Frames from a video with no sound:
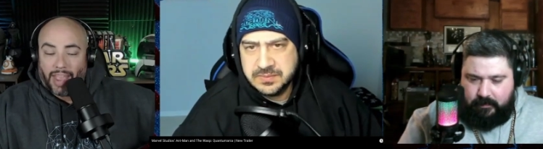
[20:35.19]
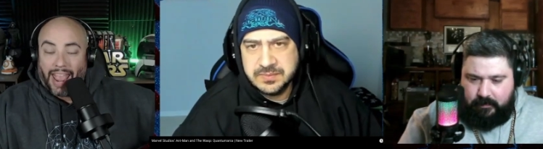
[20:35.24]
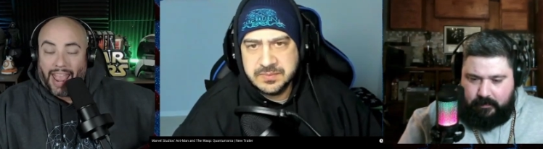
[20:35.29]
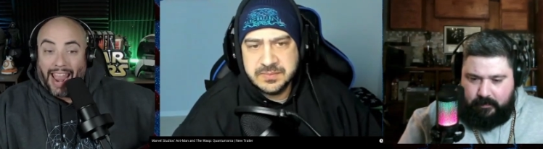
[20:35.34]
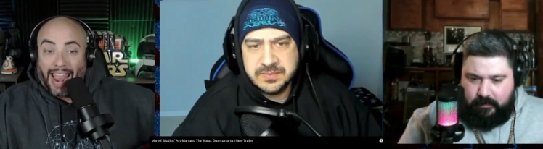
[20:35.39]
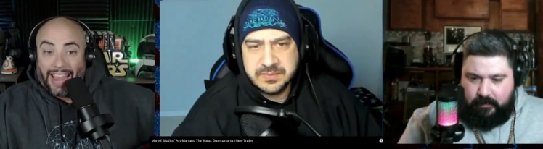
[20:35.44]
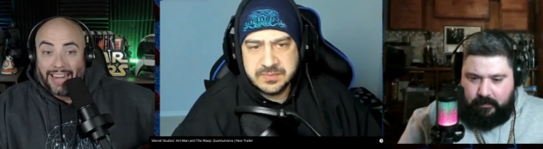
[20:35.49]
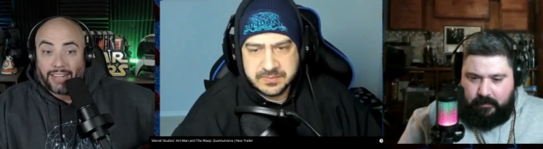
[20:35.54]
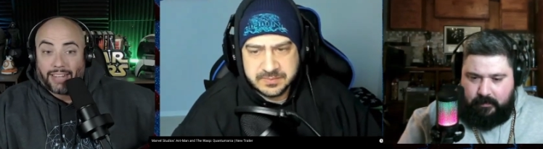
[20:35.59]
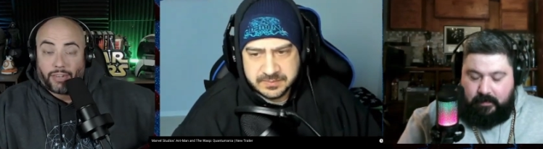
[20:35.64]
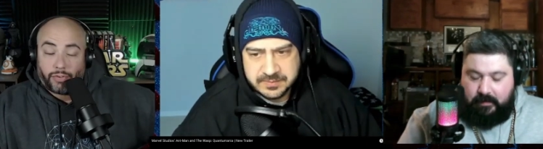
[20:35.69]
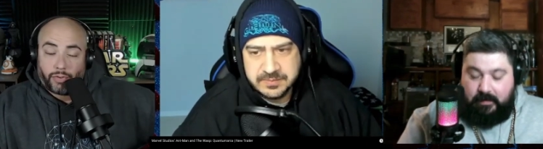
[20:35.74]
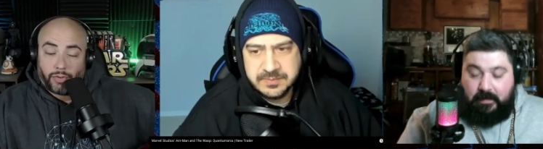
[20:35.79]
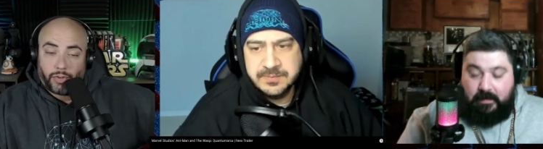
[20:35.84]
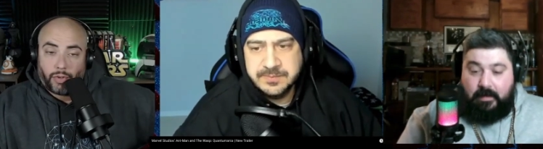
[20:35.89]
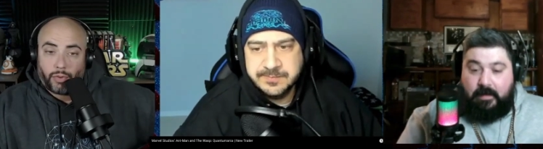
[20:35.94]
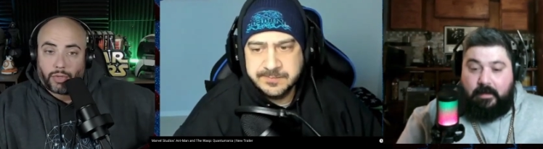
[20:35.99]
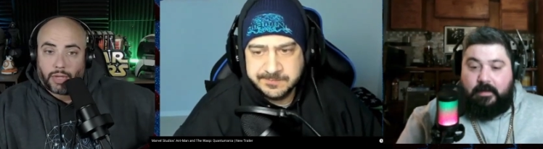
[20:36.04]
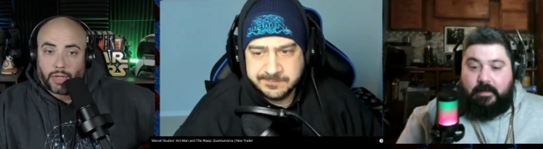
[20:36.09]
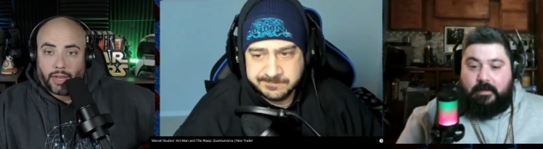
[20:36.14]
Speaker 1: and it's
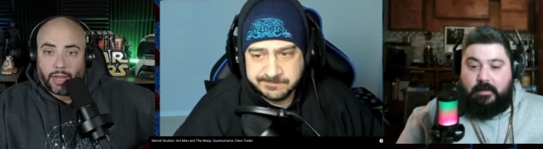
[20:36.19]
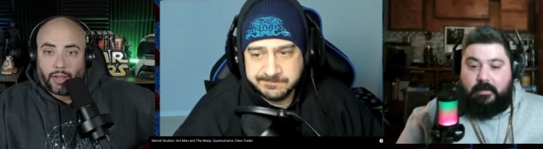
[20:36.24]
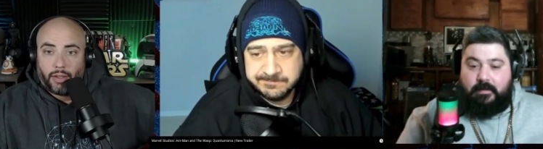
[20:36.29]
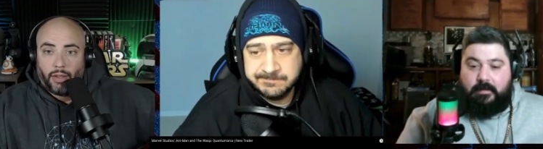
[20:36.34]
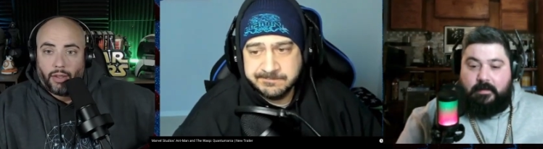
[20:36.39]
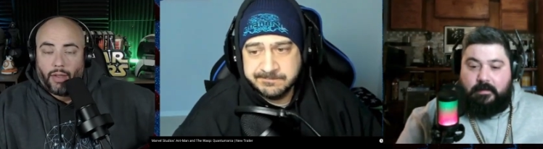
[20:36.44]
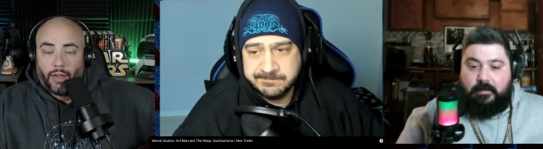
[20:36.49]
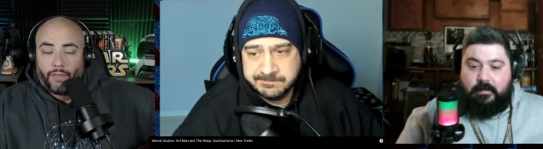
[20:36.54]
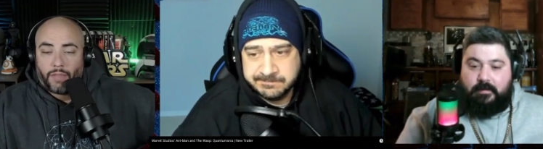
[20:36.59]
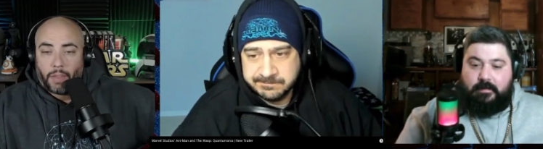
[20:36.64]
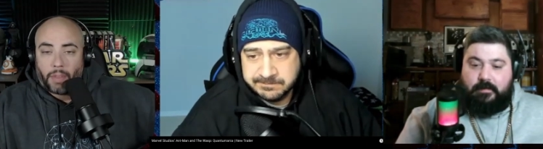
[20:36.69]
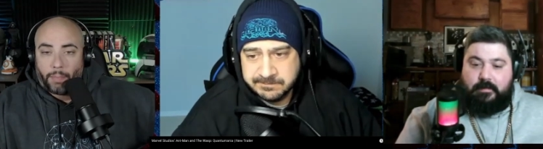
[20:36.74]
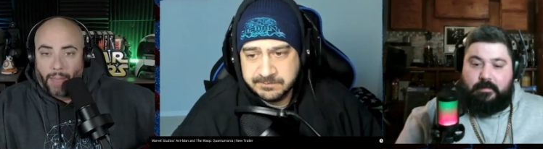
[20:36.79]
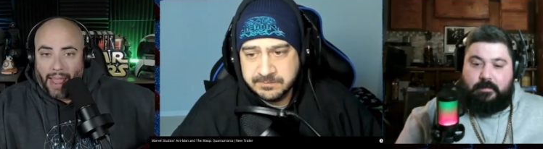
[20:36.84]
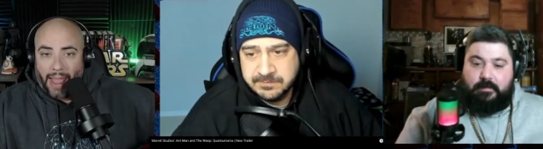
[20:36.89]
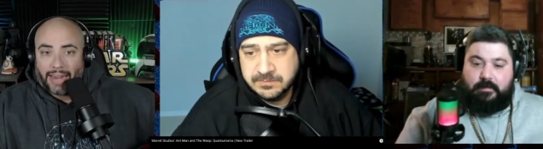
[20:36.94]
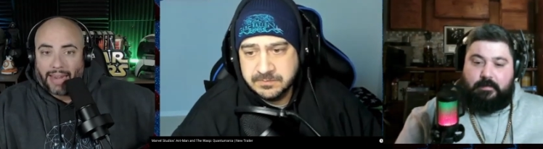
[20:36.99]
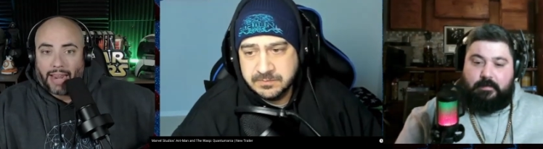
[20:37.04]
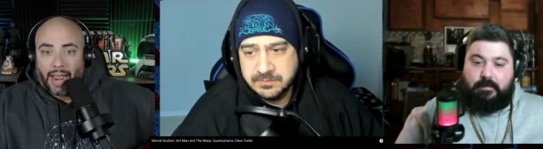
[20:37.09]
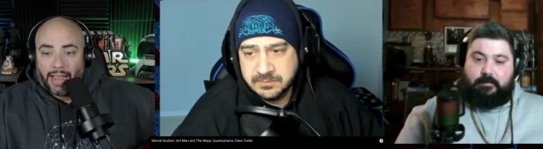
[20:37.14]
introducing the
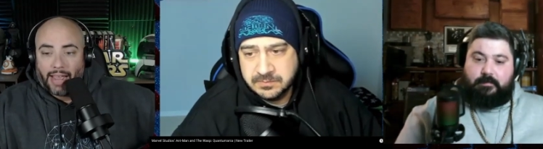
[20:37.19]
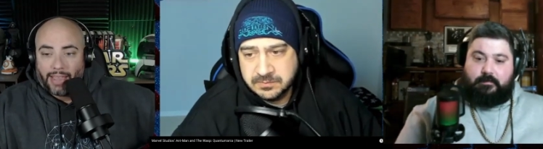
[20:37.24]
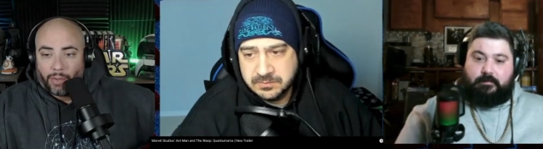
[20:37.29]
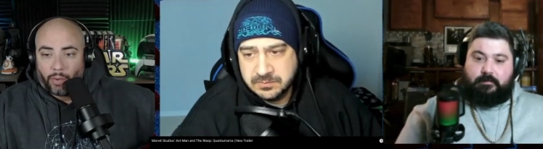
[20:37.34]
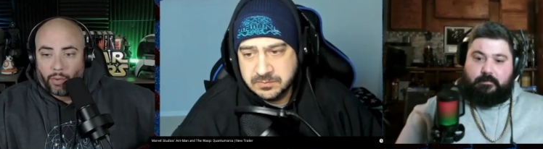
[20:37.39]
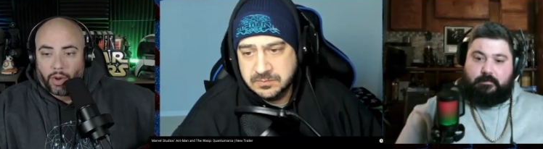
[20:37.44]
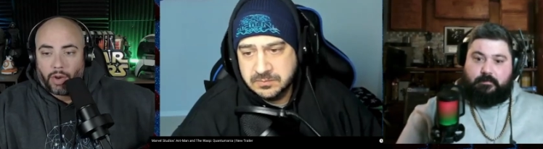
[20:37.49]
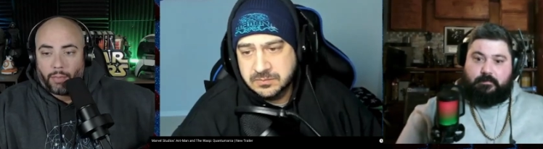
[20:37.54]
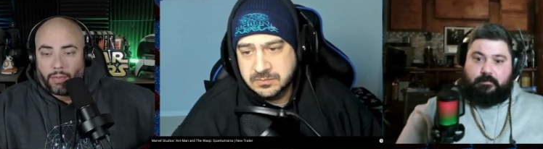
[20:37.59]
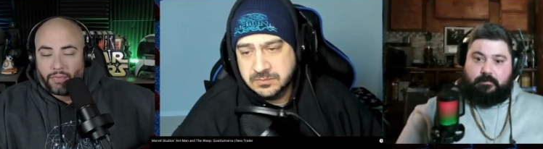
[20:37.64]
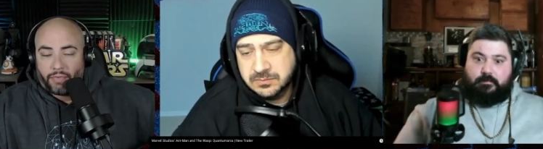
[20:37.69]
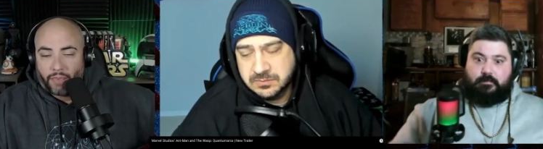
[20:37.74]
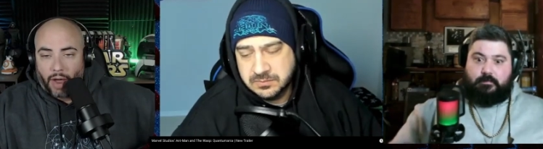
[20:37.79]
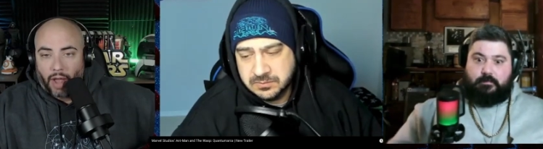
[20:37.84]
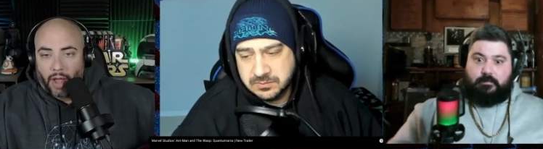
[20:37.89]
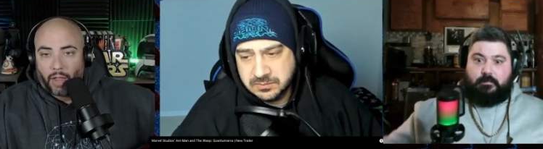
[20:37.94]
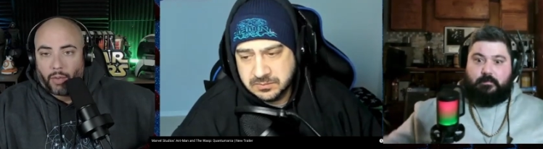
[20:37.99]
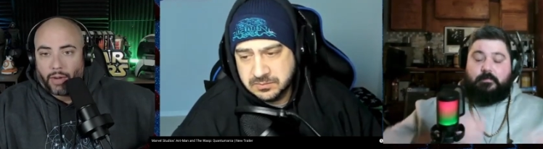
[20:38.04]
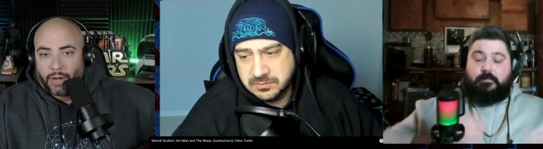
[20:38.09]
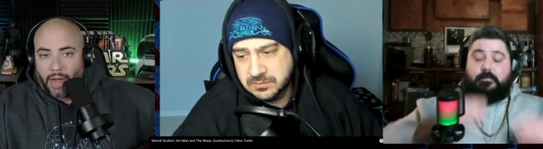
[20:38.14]
bad guy that we're gonna be
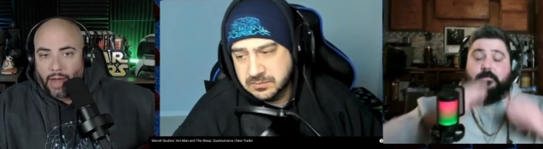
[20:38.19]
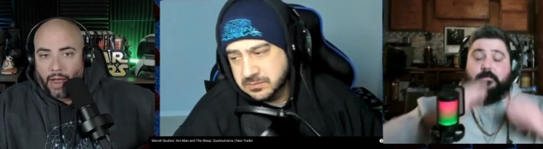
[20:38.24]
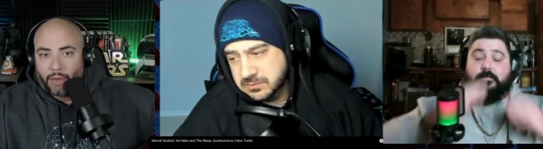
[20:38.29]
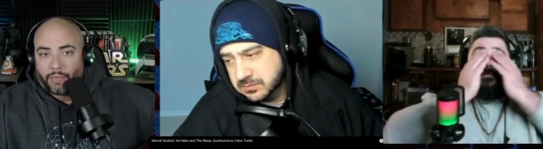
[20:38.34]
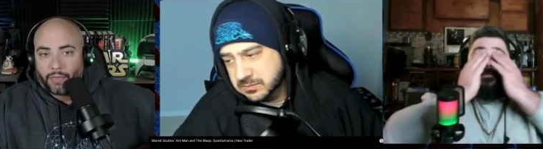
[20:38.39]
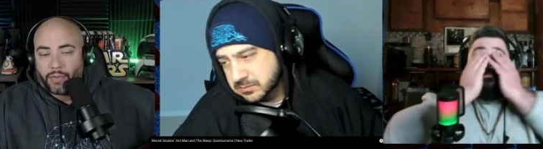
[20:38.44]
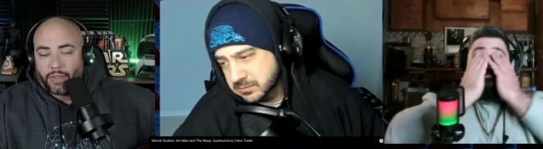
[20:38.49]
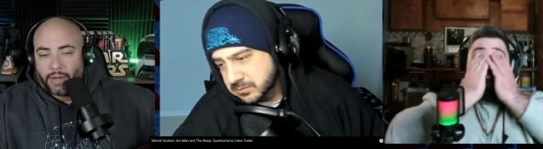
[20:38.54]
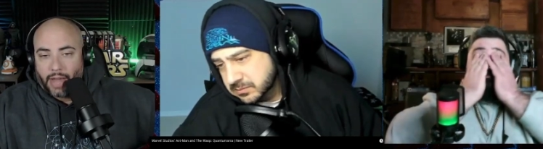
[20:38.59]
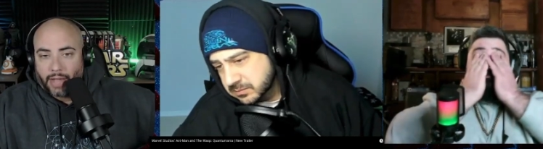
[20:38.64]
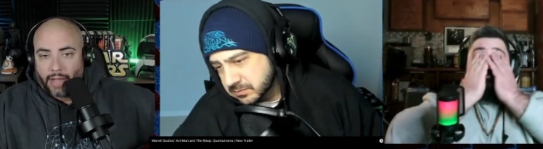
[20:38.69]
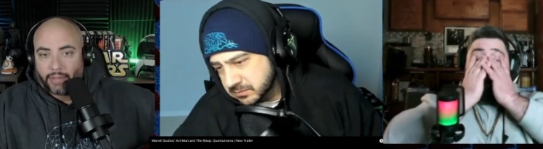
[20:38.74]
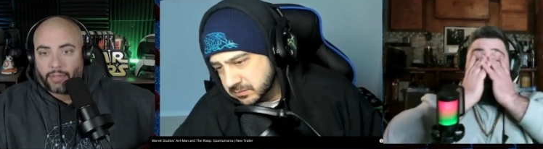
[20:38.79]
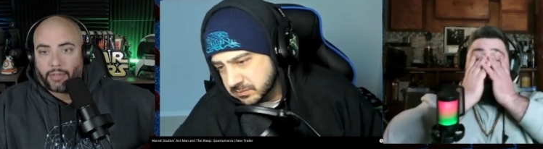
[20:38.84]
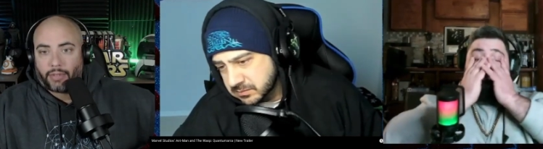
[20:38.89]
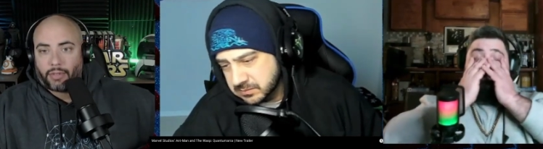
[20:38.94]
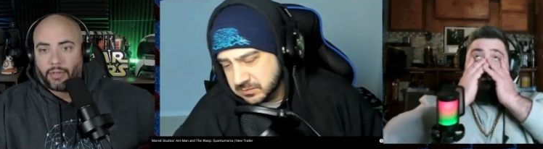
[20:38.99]
following now for the next,